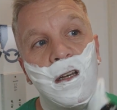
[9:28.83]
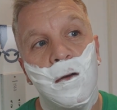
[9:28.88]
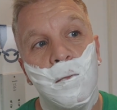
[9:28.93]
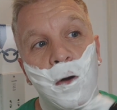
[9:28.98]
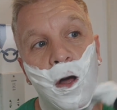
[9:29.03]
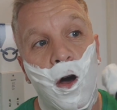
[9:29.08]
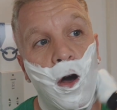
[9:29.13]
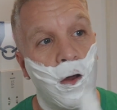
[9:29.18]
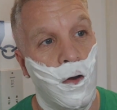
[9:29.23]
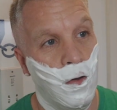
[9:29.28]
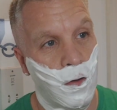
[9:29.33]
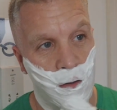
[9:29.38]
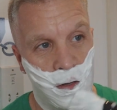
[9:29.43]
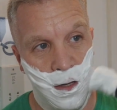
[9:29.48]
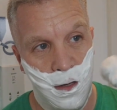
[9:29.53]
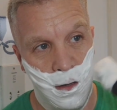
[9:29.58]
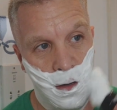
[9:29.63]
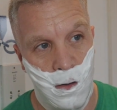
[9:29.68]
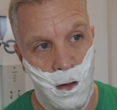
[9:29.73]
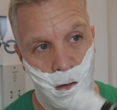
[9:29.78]
Well, I like
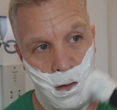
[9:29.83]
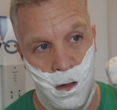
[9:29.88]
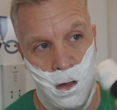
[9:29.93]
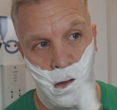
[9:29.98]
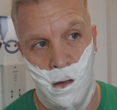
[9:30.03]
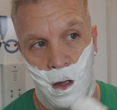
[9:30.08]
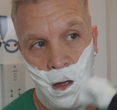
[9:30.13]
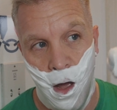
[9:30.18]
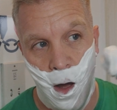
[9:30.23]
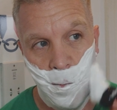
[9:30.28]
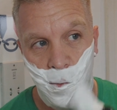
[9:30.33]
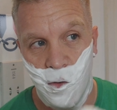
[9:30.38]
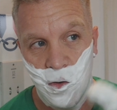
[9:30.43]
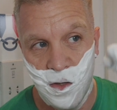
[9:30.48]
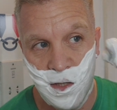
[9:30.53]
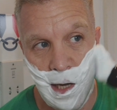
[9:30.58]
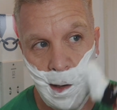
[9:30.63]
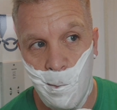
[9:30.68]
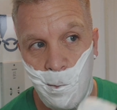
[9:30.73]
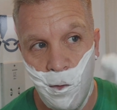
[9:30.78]
it. I brought a
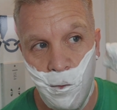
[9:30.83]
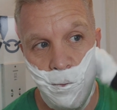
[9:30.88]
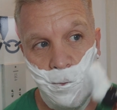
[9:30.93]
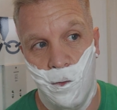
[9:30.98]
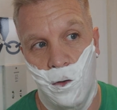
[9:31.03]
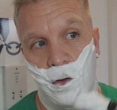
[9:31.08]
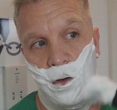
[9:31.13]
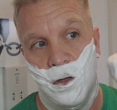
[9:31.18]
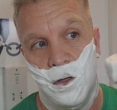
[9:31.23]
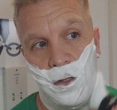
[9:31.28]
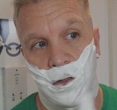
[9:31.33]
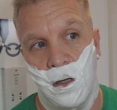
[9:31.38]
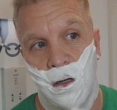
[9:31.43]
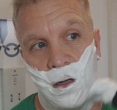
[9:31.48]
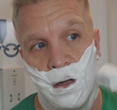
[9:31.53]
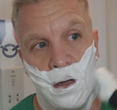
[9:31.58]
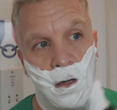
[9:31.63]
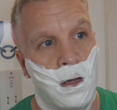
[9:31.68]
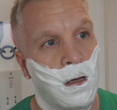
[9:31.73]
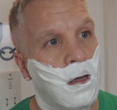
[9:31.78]
sample first,
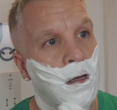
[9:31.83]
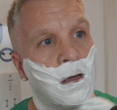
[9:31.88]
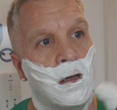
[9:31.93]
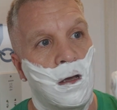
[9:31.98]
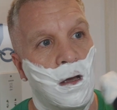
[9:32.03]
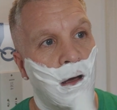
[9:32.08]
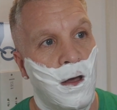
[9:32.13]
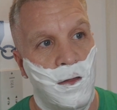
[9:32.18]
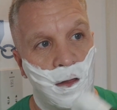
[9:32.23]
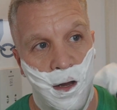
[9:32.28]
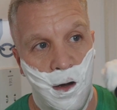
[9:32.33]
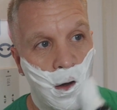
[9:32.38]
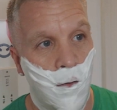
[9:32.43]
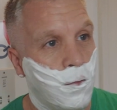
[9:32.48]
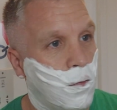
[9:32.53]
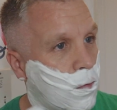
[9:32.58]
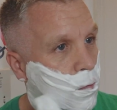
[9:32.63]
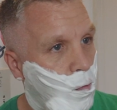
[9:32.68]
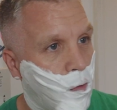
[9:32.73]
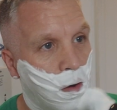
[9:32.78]
and then I
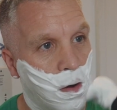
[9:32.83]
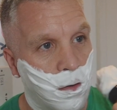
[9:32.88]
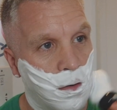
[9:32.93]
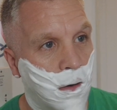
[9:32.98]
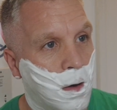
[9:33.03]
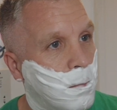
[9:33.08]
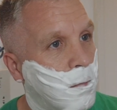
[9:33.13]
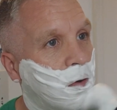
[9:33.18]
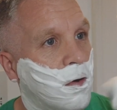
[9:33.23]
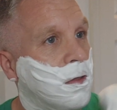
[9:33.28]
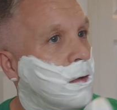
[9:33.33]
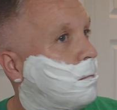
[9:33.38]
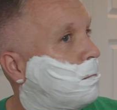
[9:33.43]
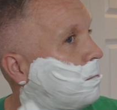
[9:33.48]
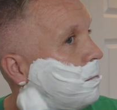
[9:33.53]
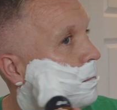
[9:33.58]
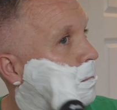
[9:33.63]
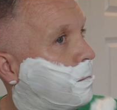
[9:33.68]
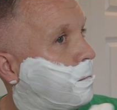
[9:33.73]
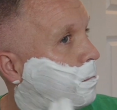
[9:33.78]
thought, why not buy the
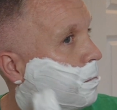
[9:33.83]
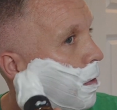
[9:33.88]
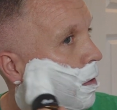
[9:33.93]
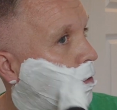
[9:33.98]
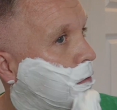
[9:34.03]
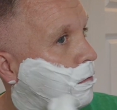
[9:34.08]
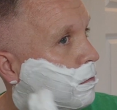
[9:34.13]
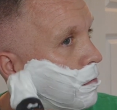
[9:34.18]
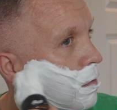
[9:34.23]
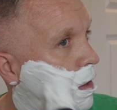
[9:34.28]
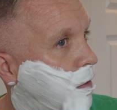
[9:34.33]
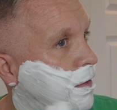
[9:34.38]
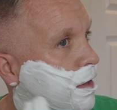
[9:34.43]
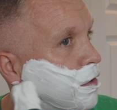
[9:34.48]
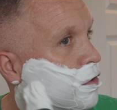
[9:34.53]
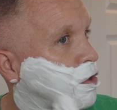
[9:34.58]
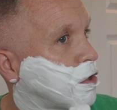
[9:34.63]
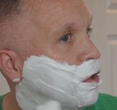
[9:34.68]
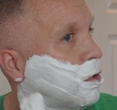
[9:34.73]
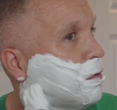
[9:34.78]
bottle and then
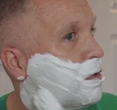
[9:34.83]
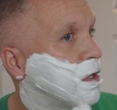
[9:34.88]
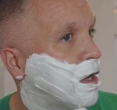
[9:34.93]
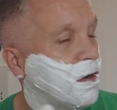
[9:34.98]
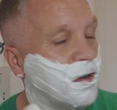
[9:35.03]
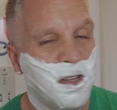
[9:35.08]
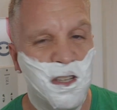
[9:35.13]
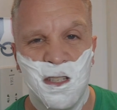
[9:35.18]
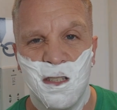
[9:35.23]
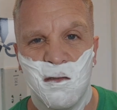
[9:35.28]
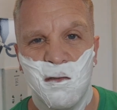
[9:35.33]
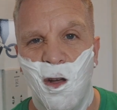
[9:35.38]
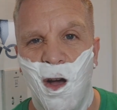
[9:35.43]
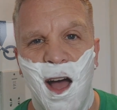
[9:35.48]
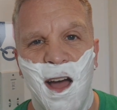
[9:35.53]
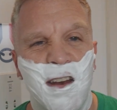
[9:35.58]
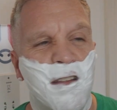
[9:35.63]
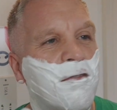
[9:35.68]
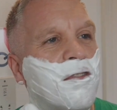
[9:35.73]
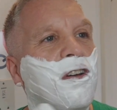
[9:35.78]
just use it on his like
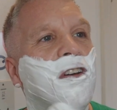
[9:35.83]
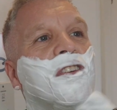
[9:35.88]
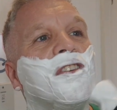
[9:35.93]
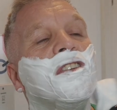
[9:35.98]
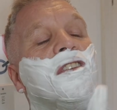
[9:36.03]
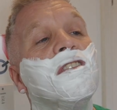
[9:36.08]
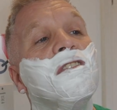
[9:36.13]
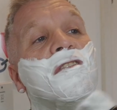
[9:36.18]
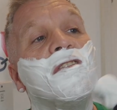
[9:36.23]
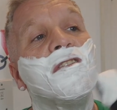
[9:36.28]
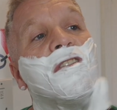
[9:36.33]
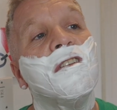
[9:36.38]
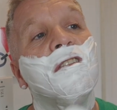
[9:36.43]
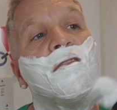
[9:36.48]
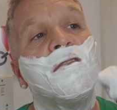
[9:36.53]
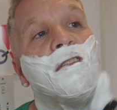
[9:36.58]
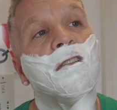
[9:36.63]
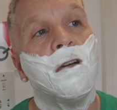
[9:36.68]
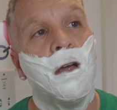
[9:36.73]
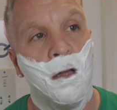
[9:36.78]
anniversaries and
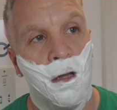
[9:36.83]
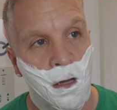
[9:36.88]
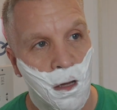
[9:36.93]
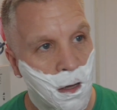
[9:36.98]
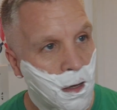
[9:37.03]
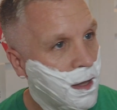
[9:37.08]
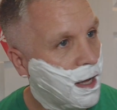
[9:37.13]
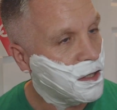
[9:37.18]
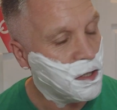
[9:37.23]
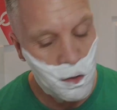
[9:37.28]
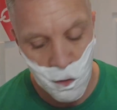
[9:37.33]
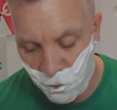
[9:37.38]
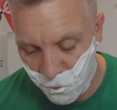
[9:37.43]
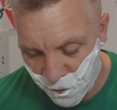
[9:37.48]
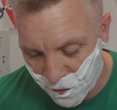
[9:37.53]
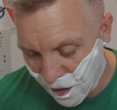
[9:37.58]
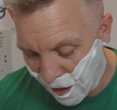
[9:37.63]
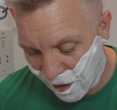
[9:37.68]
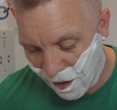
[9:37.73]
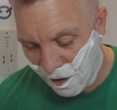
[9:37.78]
stuff. That's enough of
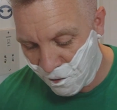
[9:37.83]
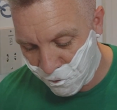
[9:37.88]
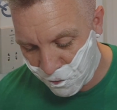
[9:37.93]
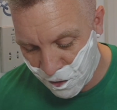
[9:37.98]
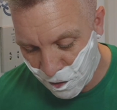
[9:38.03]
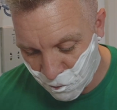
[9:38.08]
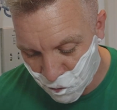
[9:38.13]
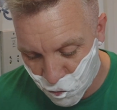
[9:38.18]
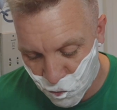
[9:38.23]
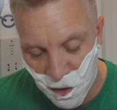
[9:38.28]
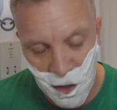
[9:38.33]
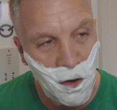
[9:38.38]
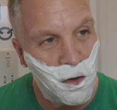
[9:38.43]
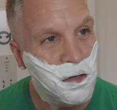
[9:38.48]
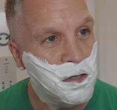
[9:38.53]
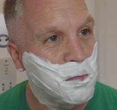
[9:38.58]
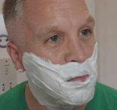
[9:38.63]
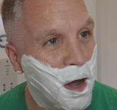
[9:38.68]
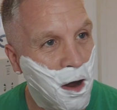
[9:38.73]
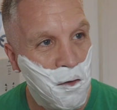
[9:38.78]
that lavering. I just
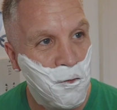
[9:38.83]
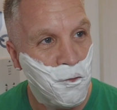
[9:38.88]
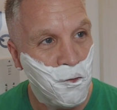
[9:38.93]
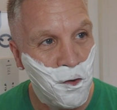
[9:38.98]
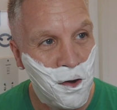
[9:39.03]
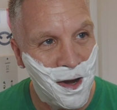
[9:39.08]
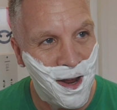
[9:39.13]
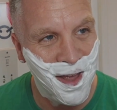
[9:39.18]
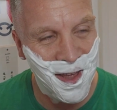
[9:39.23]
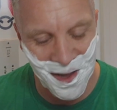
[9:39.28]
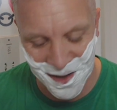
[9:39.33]
realised I'm going for it.